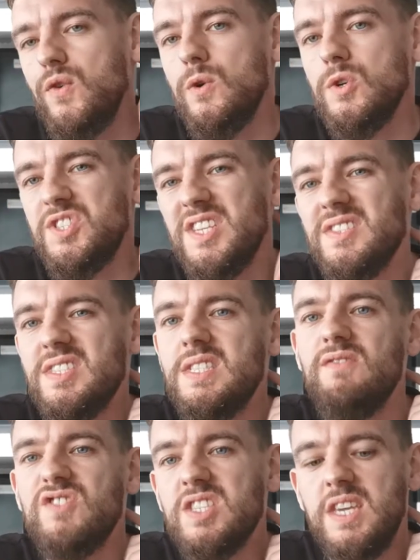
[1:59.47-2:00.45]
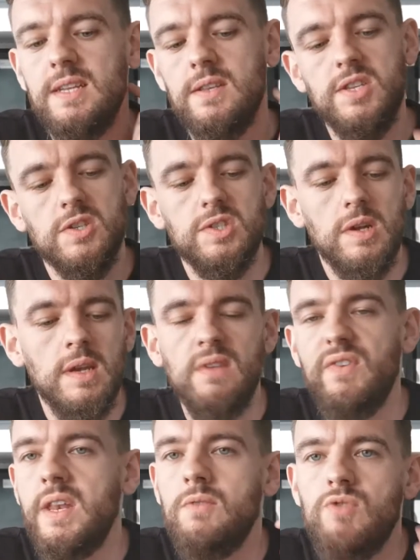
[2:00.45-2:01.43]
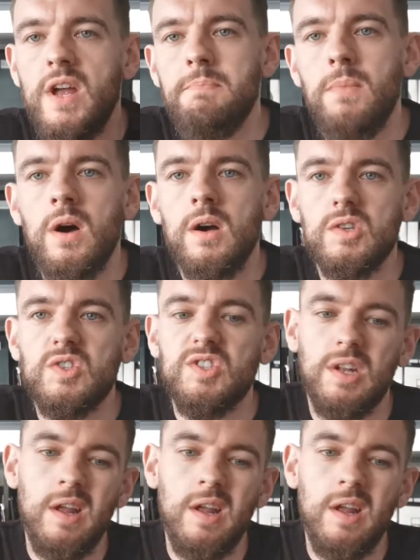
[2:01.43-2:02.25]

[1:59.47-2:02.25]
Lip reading: for sensitive skin. It doesn't leave any red marks